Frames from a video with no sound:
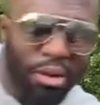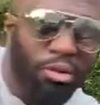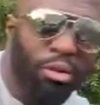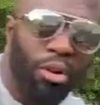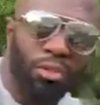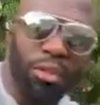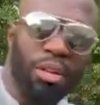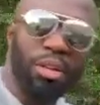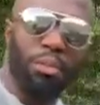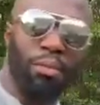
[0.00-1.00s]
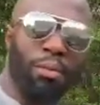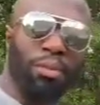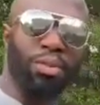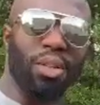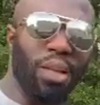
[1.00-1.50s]
across for that number
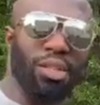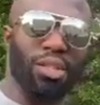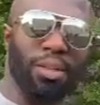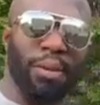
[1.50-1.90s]
4 slash.